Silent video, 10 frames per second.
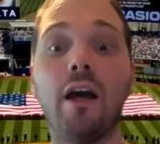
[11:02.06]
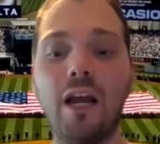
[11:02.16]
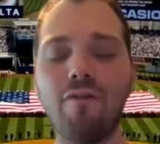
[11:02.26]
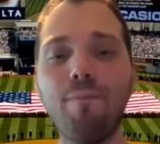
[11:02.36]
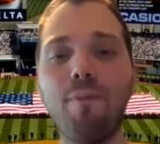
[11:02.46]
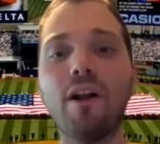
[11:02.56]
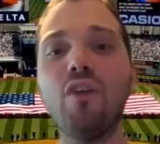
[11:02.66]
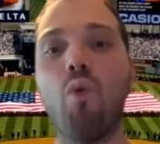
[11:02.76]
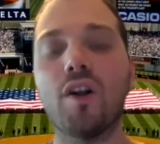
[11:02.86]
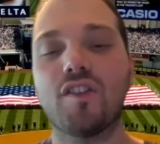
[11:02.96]
And
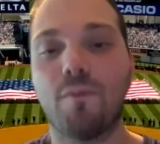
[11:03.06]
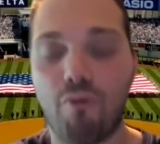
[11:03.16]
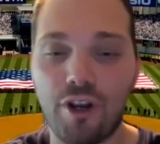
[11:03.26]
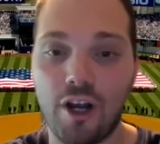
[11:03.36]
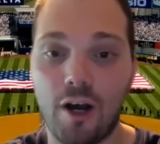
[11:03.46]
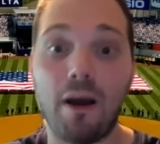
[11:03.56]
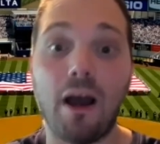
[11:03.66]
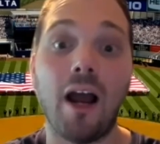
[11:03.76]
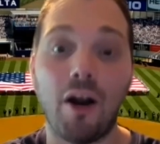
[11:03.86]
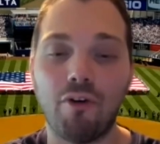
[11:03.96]
everybody wants to bring up
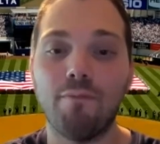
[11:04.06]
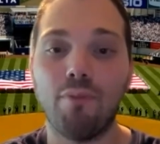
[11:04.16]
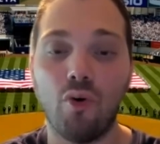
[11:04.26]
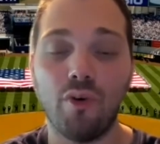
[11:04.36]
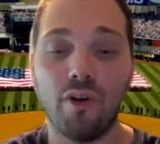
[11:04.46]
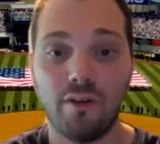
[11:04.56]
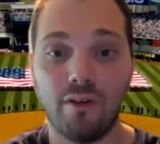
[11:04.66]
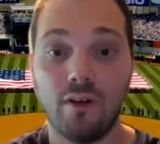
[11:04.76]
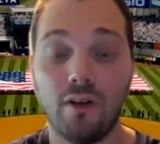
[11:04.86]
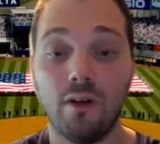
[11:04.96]
Aaron Boone.
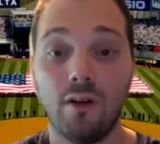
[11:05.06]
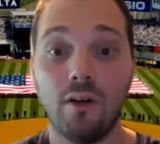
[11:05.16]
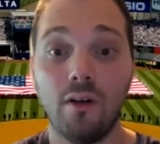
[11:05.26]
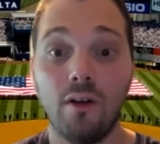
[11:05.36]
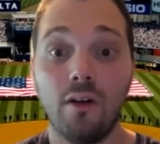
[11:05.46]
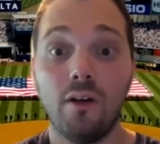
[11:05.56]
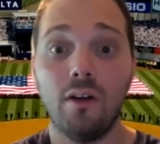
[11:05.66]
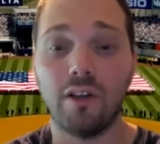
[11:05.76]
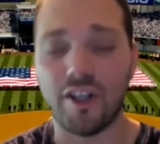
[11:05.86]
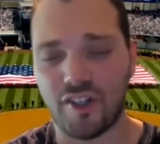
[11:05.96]

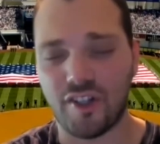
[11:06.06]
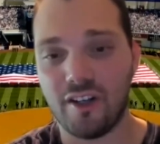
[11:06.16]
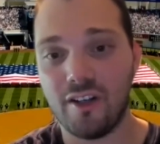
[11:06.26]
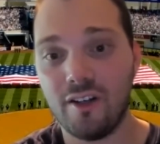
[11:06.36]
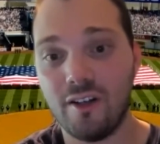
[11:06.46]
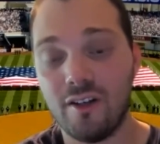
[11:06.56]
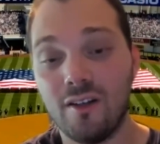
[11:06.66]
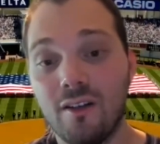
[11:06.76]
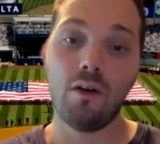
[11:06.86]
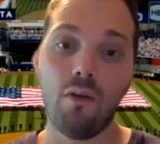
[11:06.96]
Listen,
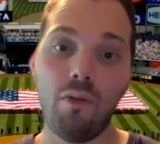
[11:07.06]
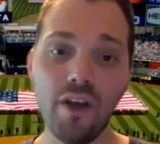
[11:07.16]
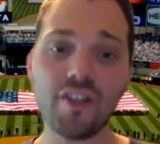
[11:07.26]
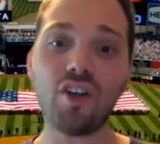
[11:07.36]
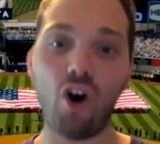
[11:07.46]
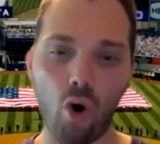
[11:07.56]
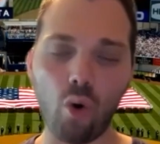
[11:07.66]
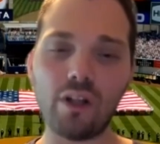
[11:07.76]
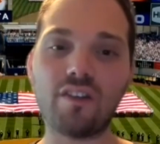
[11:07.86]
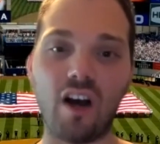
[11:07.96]
this
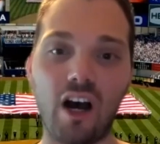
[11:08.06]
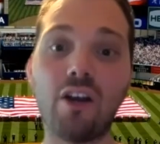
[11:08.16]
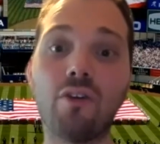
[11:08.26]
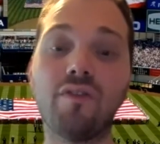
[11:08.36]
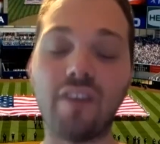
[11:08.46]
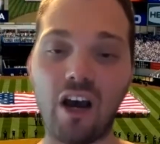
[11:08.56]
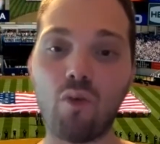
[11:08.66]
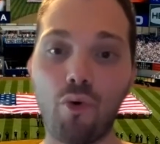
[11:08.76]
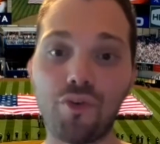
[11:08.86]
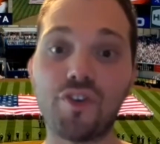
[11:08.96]
whole entire
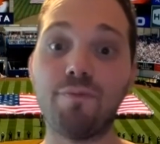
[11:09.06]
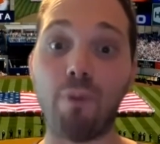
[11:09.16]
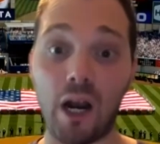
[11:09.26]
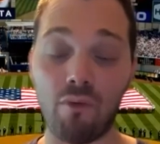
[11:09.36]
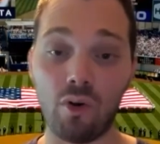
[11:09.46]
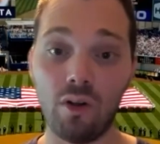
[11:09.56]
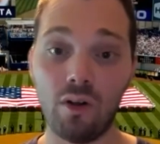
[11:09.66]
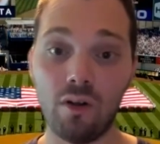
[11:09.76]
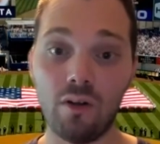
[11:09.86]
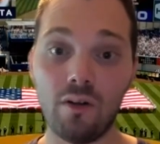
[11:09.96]
downward spiral
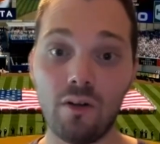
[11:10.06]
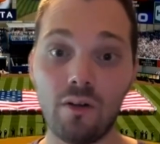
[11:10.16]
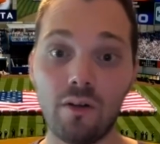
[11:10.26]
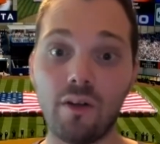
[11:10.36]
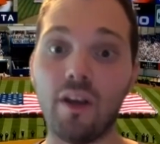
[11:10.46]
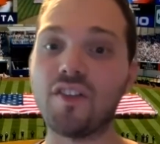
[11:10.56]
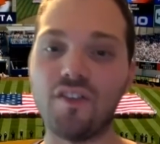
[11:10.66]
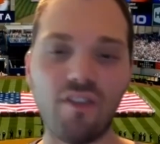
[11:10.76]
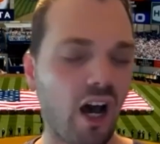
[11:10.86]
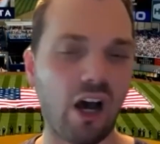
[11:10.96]
is
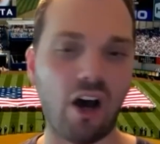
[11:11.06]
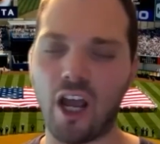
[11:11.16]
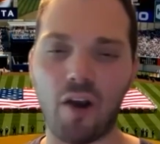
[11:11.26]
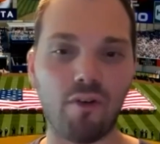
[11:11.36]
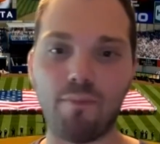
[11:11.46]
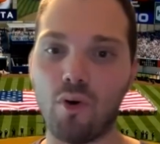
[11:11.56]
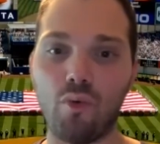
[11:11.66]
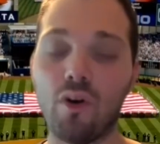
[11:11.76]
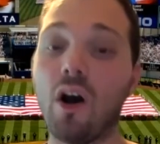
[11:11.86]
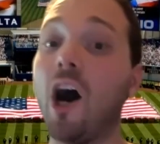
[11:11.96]
not on Aaron
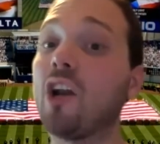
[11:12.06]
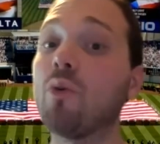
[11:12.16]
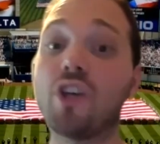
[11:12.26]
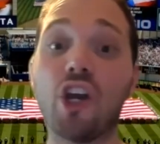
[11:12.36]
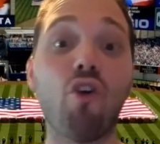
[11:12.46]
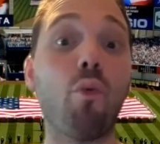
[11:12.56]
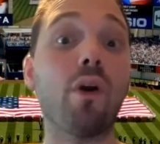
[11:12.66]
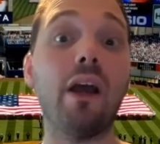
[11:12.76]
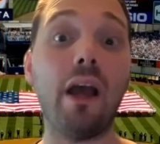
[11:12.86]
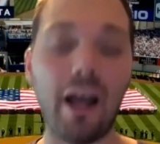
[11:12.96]
Boone. I don't care
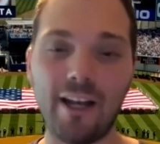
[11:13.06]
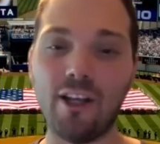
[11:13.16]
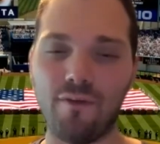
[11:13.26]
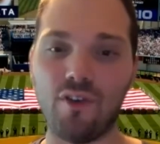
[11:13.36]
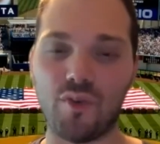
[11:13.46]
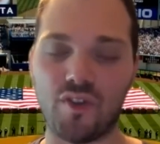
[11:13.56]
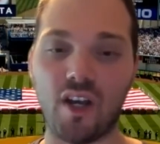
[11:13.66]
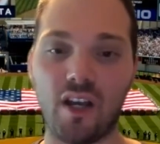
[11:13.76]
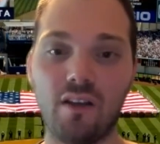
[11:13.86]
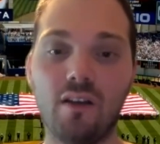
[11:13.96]
what any of you
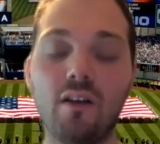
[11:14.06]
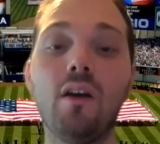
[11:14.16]
say.